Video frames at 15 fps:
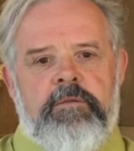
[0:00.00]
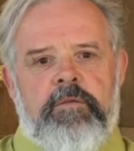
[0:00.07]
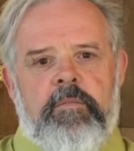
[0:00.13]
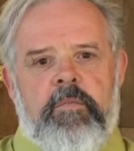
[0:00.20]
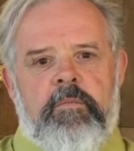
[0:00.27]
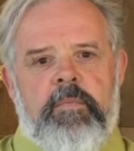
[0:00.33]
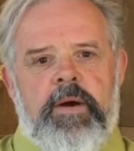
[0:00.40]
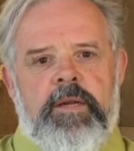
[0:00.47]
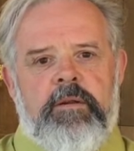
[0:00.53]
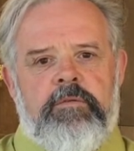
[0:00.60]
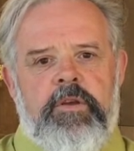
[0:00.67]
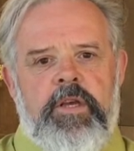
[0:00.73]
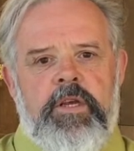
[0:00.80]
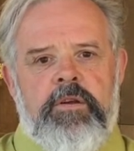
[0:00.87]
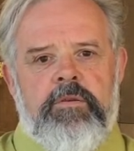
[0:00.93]
from a mind
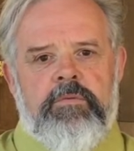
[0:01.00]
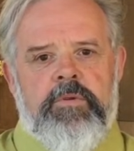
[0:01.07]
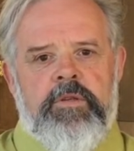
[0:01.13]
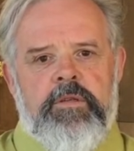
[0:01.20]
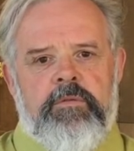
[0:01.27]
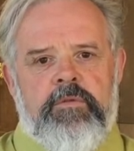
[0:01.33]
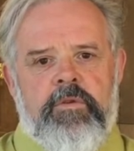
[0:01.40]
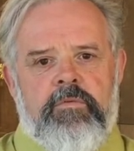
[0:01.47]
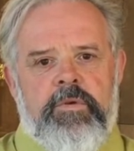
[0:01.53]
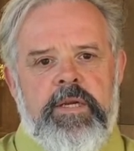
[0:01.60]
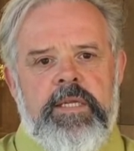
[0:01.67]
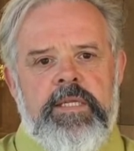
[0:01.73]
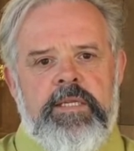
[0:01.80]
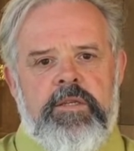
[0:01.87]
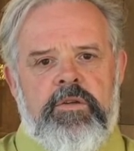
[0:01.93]
of ignorance of the
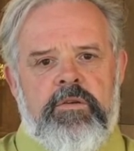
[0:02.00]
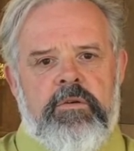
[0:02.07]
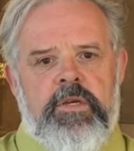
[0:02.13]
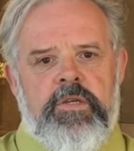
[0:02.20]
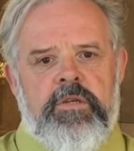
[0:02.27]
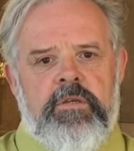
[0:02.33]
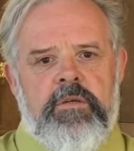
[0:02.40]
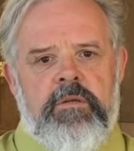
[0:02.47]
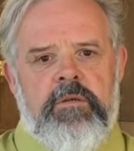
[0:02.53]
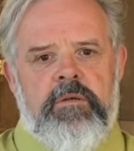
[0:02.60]
real situation